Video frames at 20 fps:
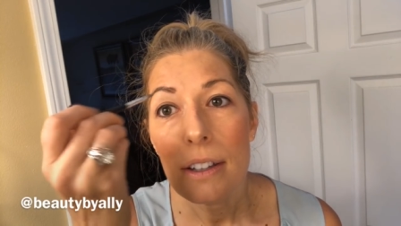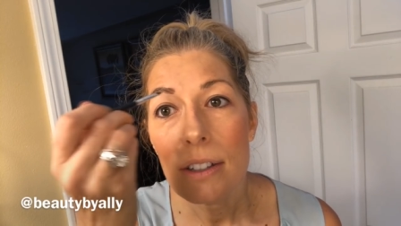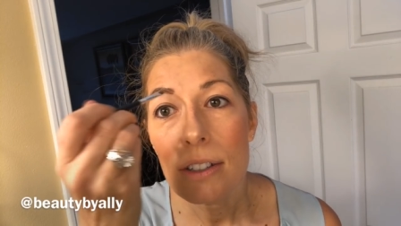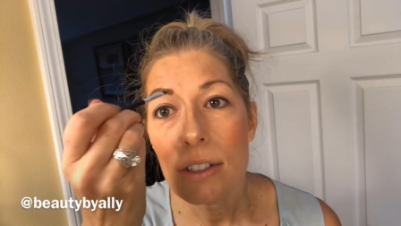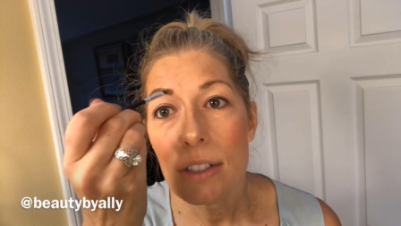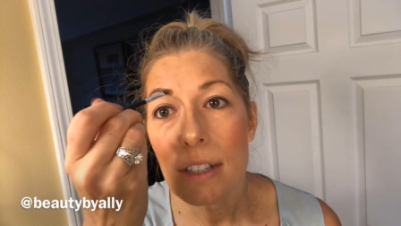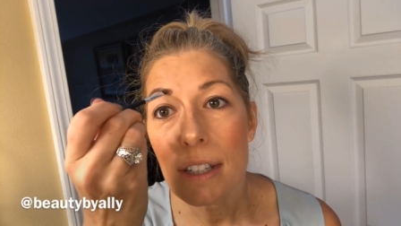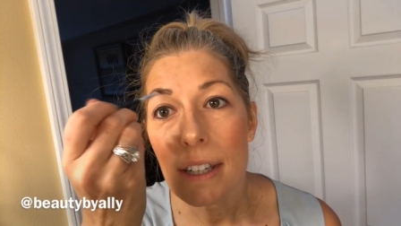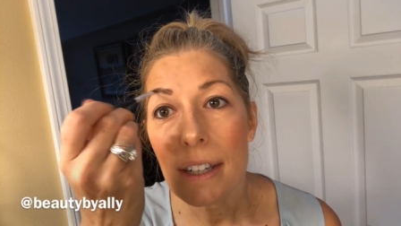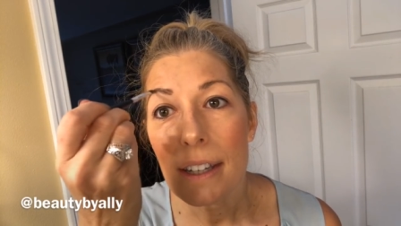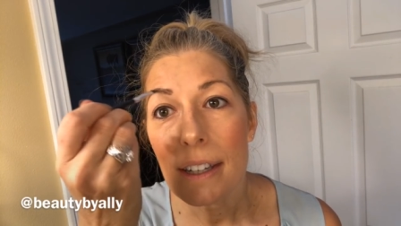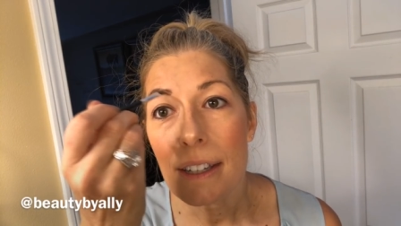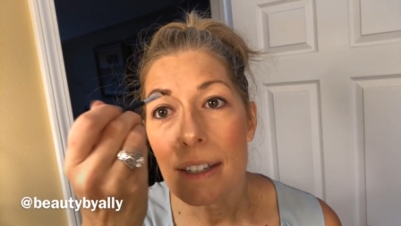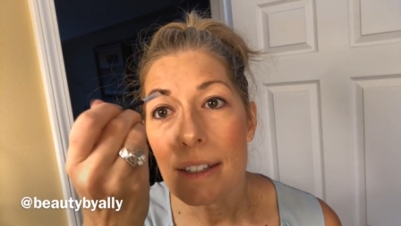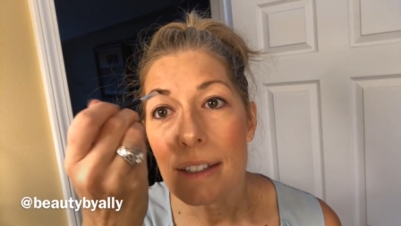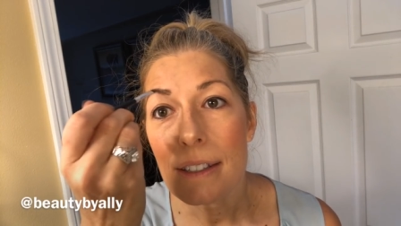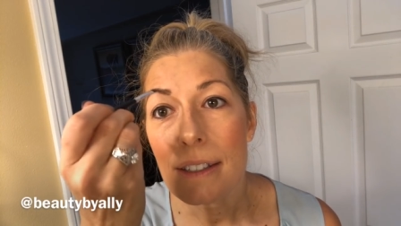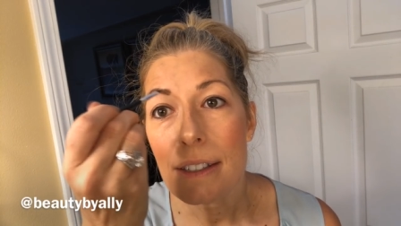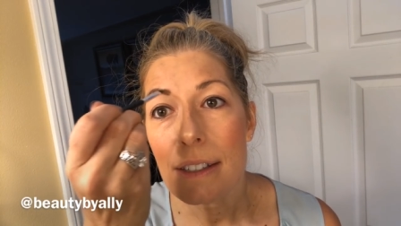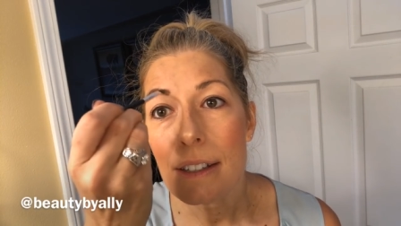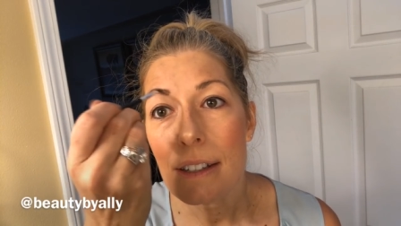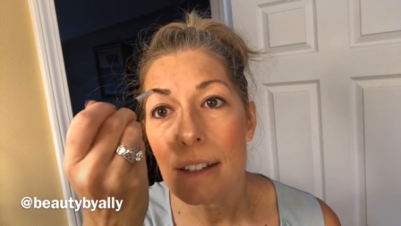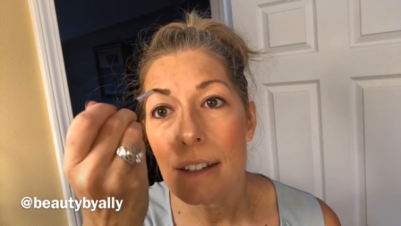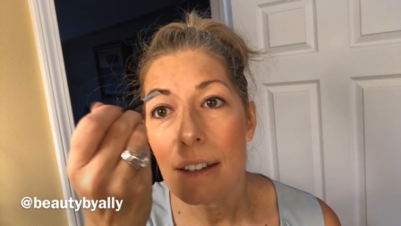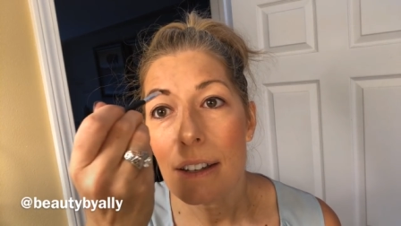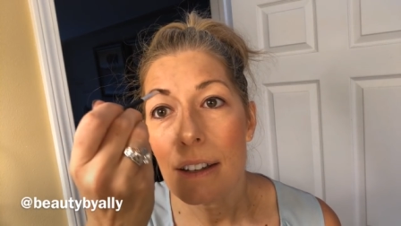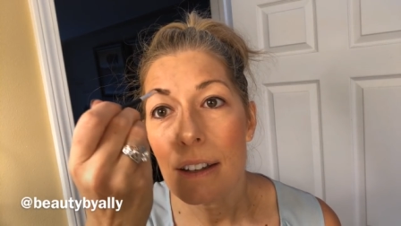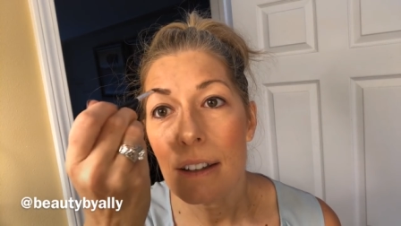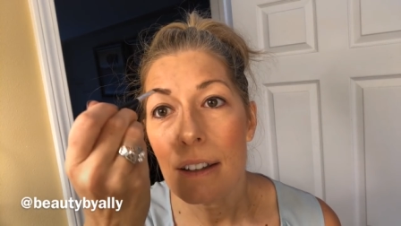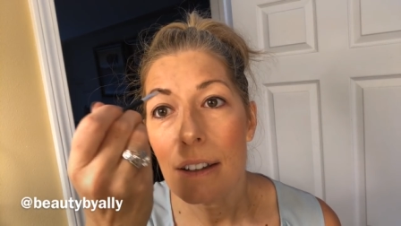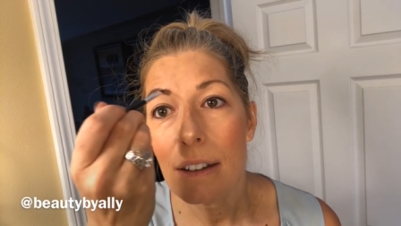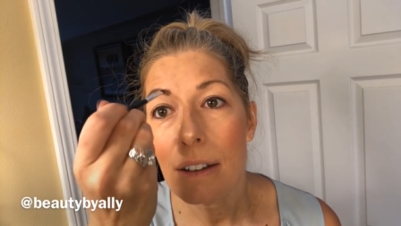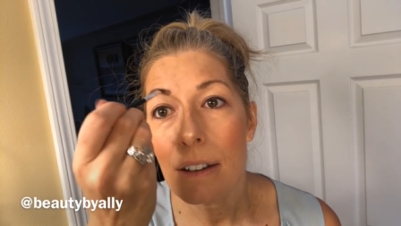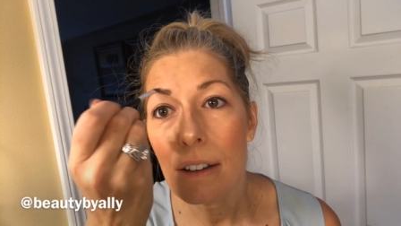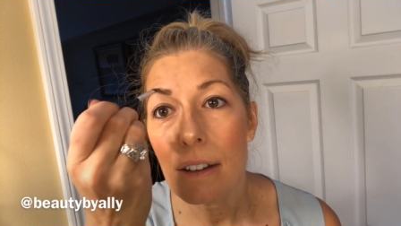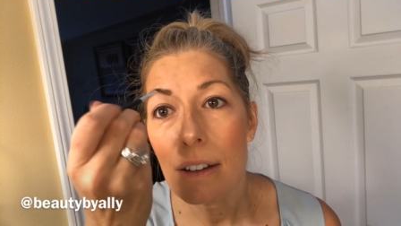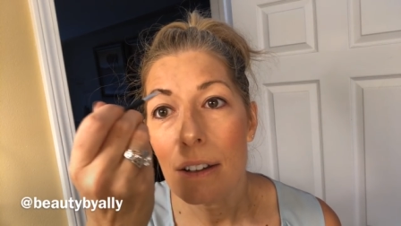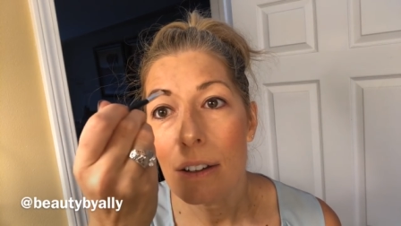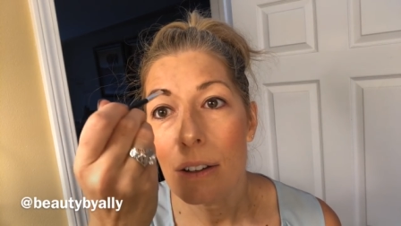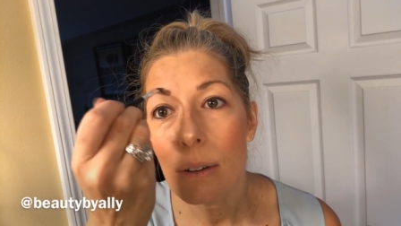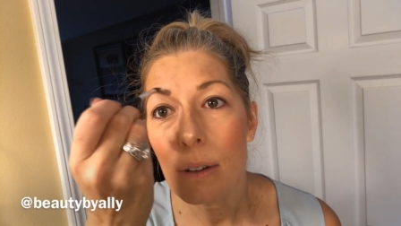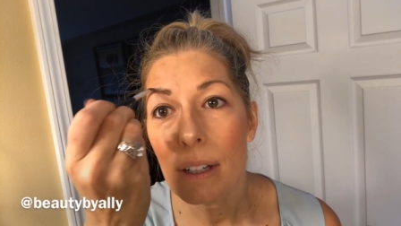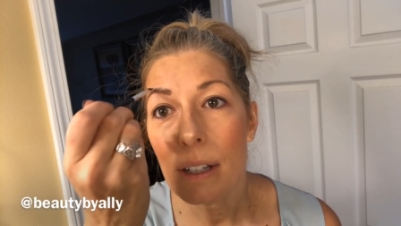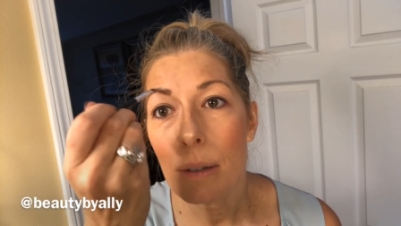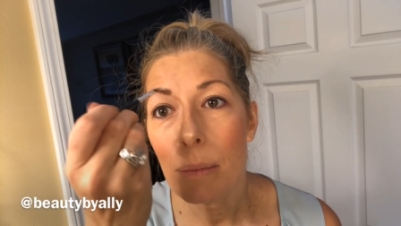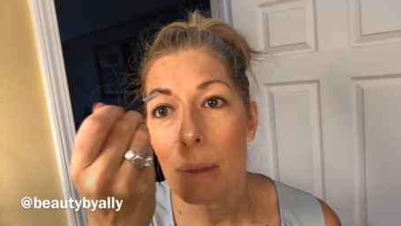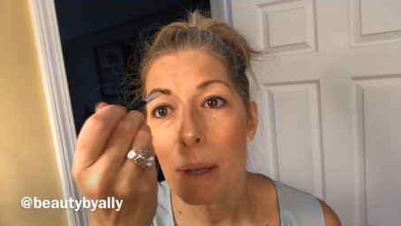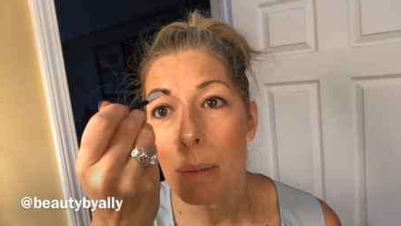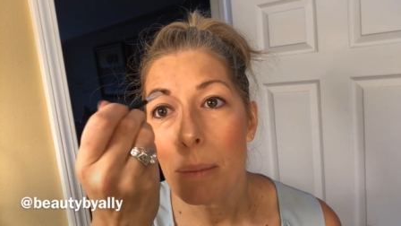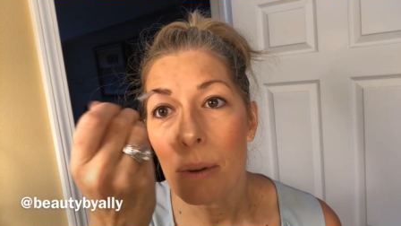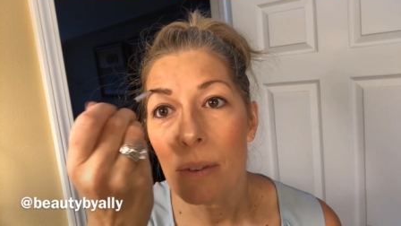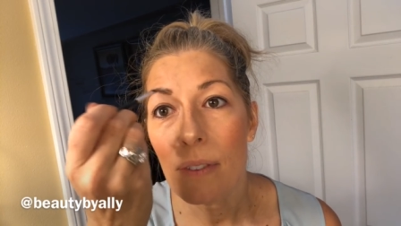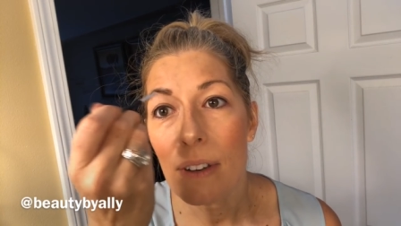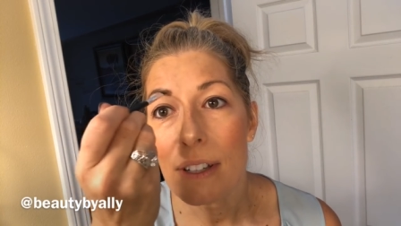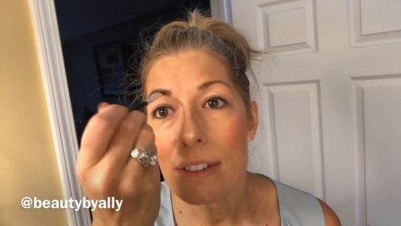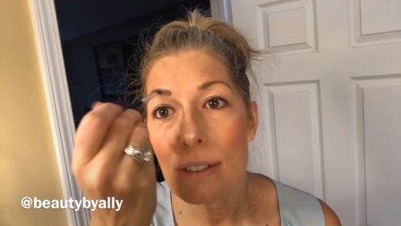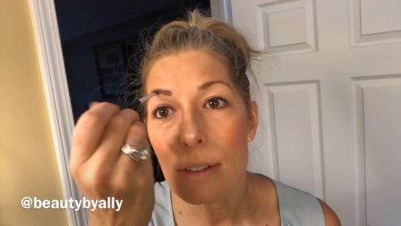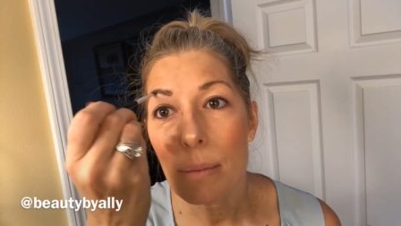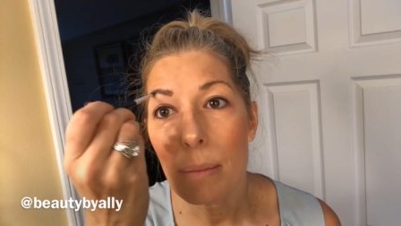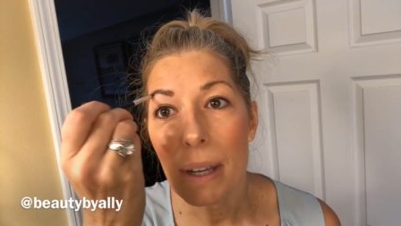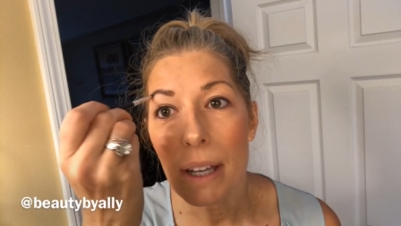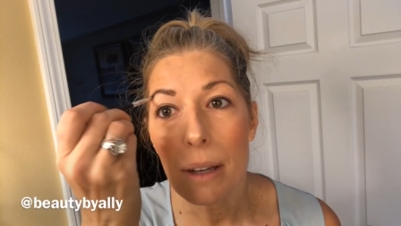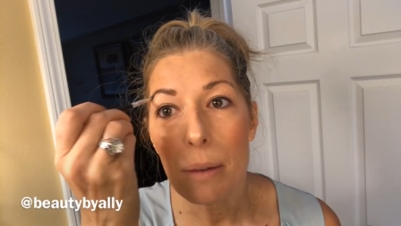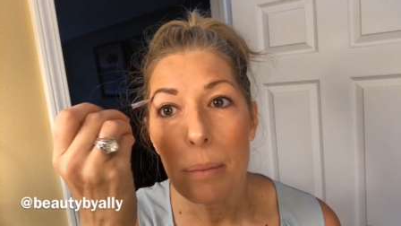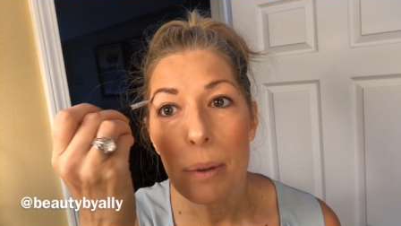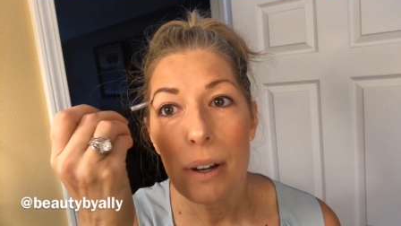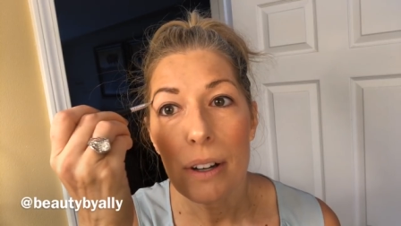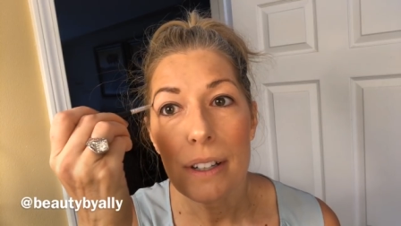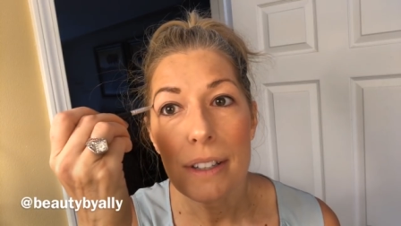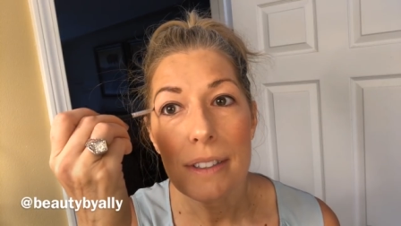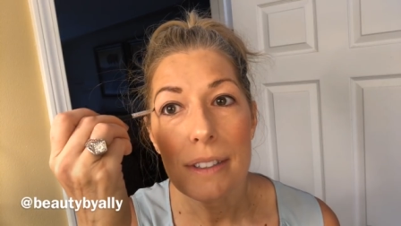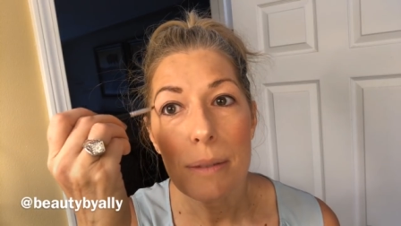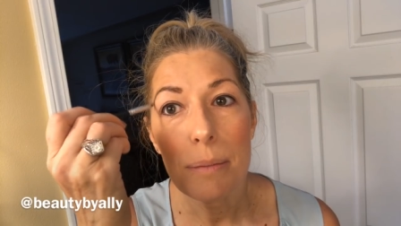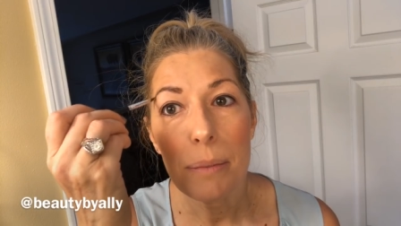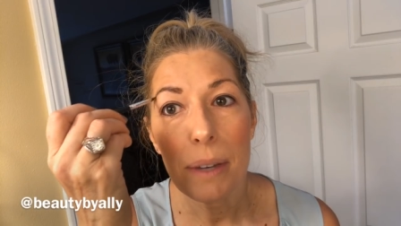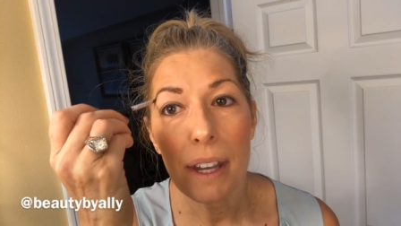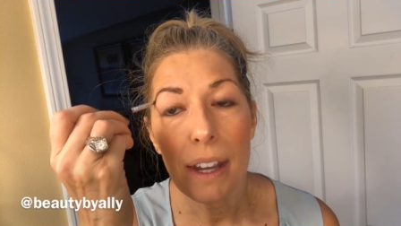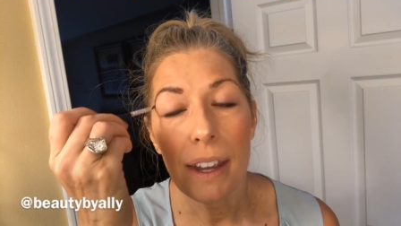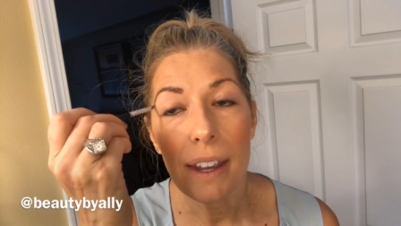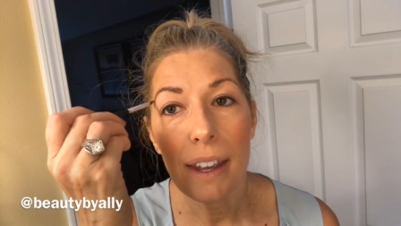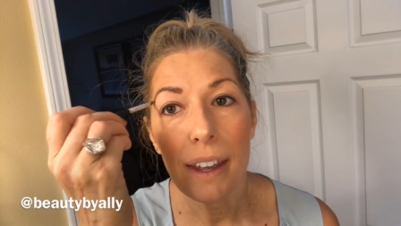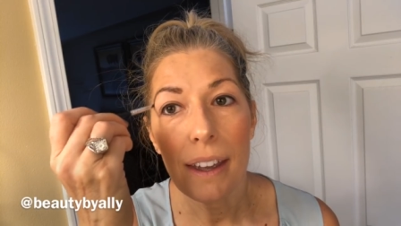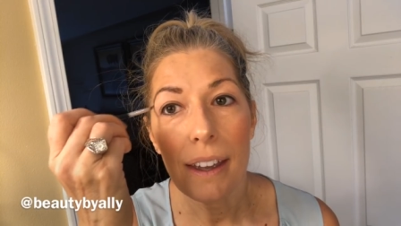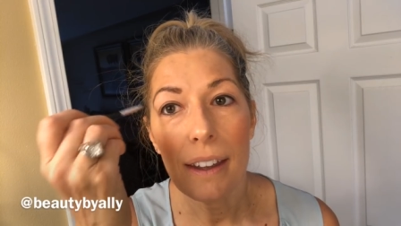she is going to be a professional makeup artist someday